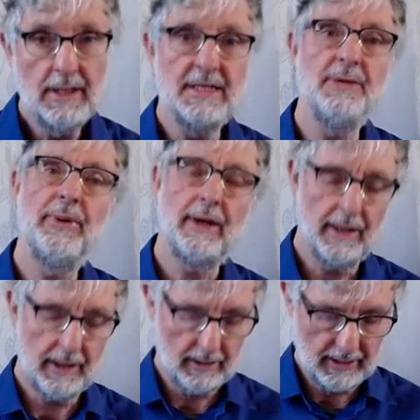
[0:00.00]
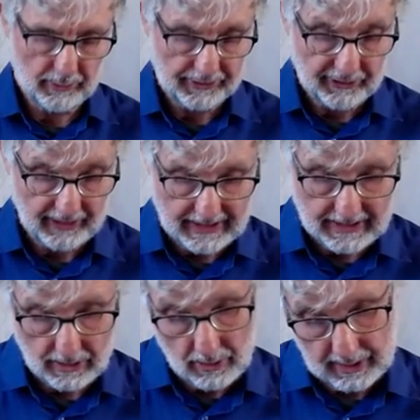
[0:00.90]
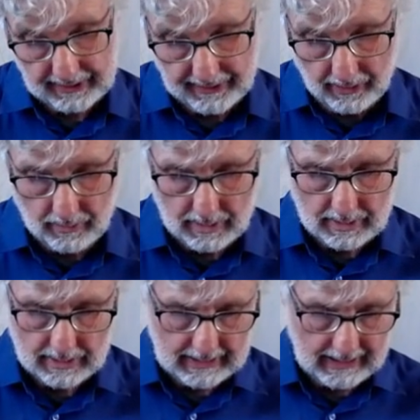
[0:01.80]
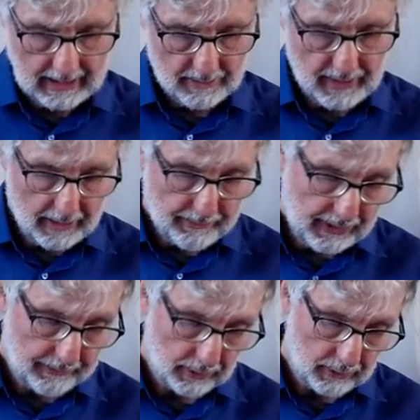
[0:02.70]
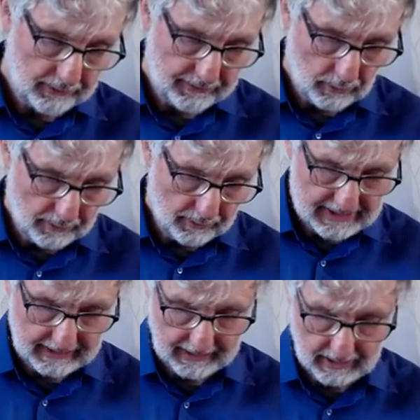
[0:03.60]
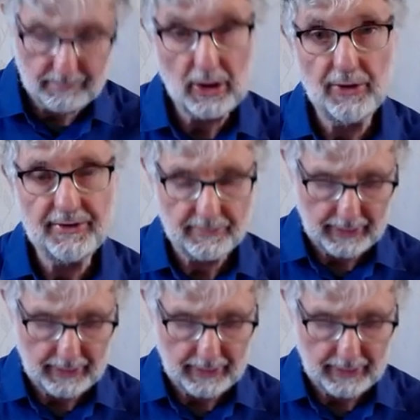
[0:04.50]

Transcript: Typically, it was created long ago by people who sought particular modes of